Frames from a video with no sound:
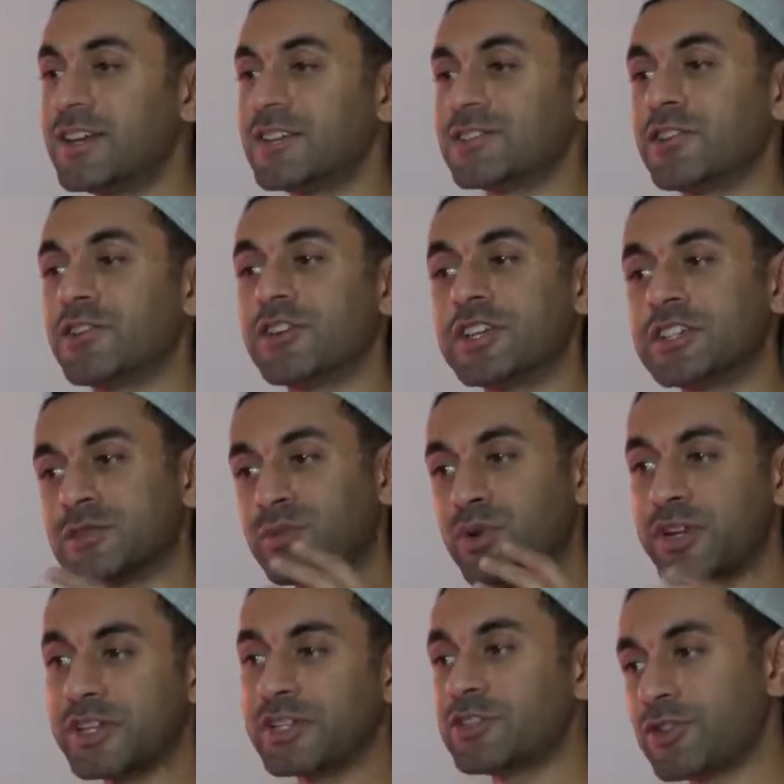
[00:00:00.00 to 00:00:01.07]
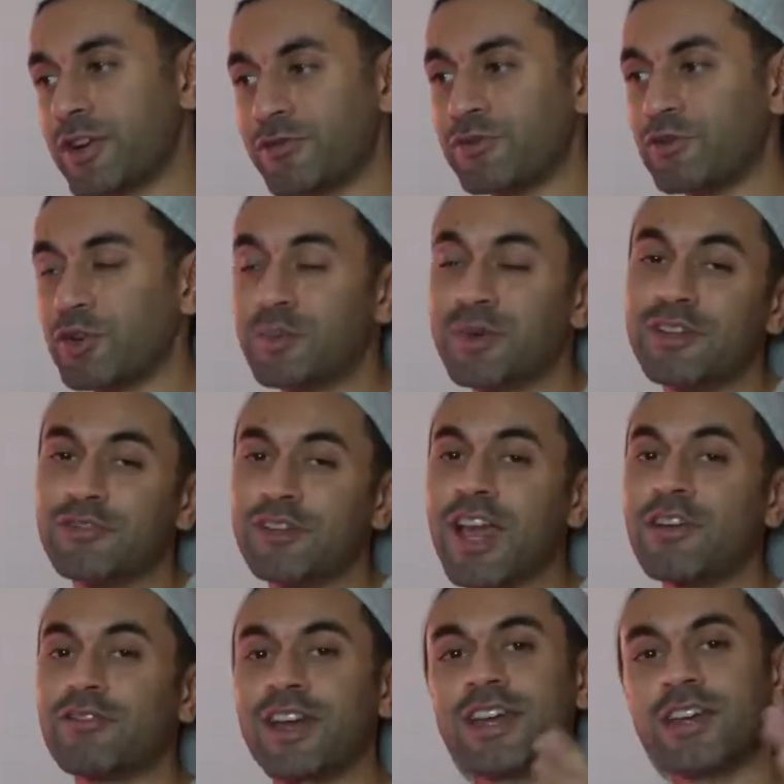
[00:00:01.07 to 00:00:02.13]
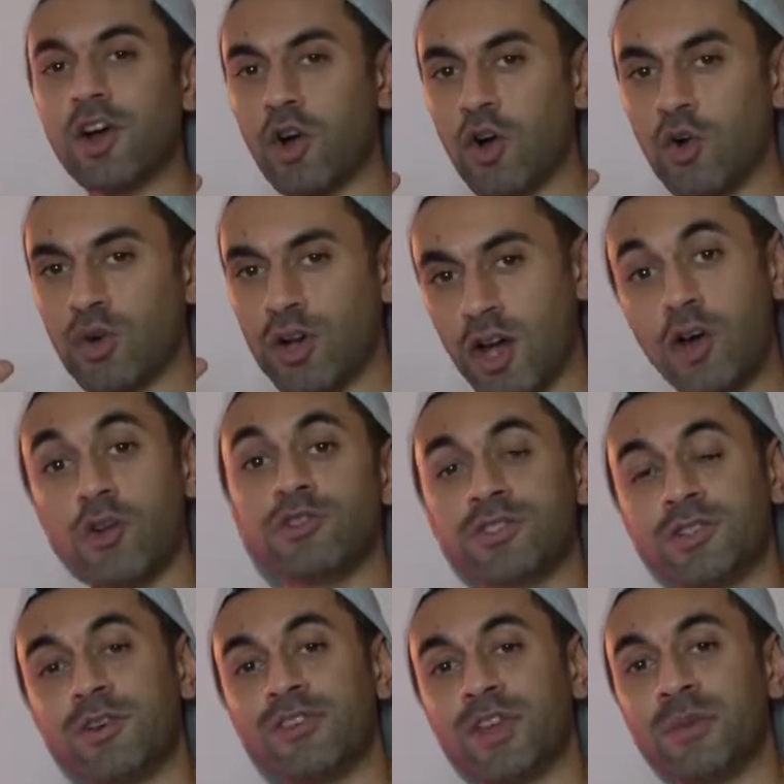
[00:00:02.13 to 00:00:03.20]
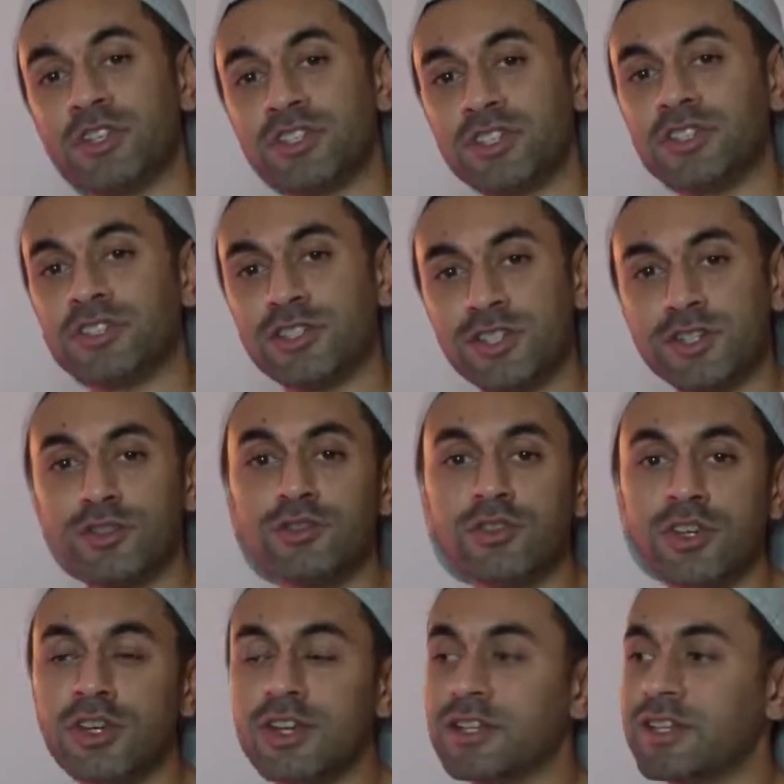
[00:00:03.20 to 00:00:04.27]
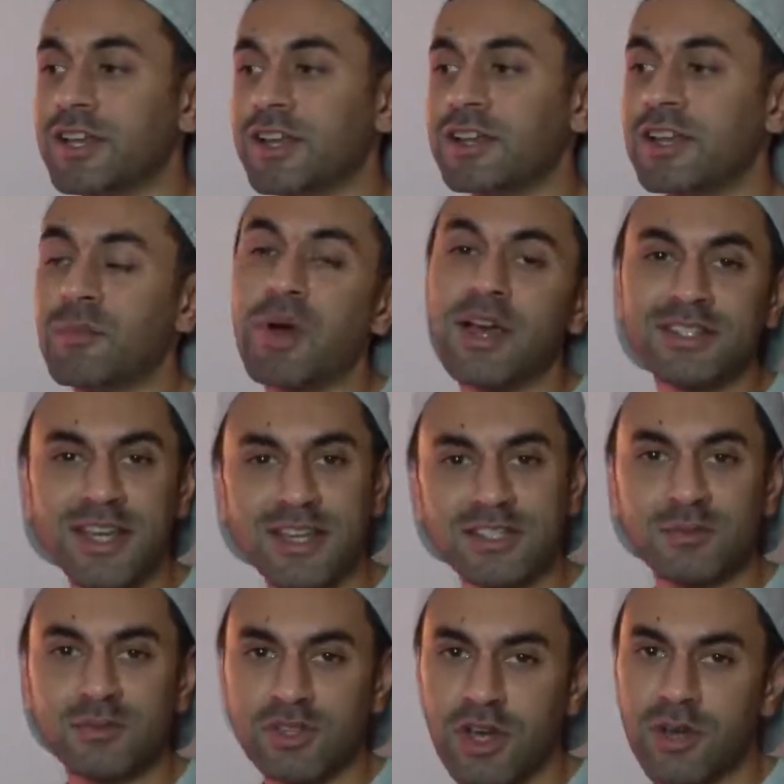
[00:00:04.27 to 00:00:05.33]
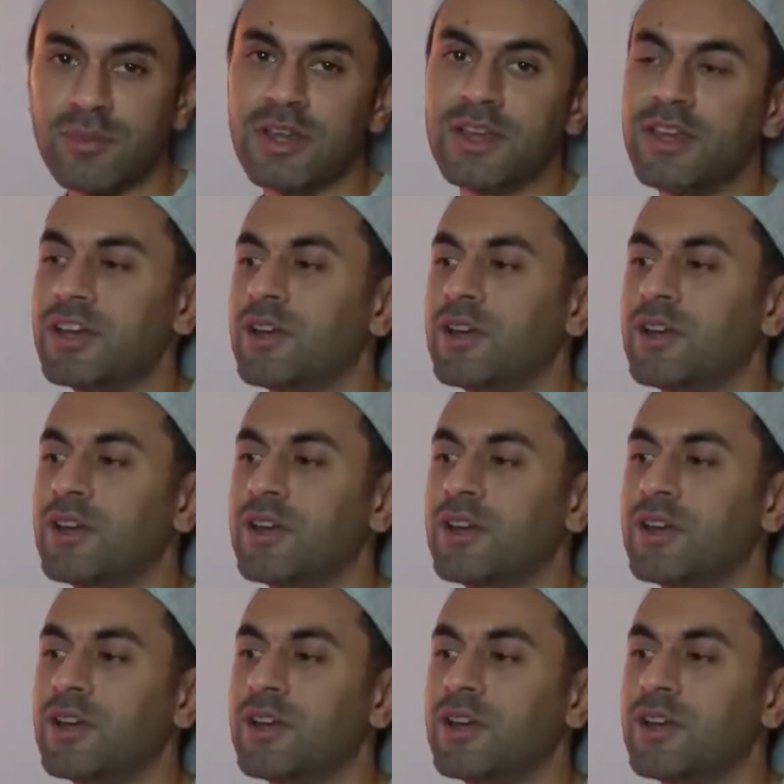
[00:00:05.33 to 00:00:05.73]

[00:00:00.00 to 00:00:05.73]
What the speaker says: So it's pretty straightforward, but if you have a whole host of images to do, then it might take some time.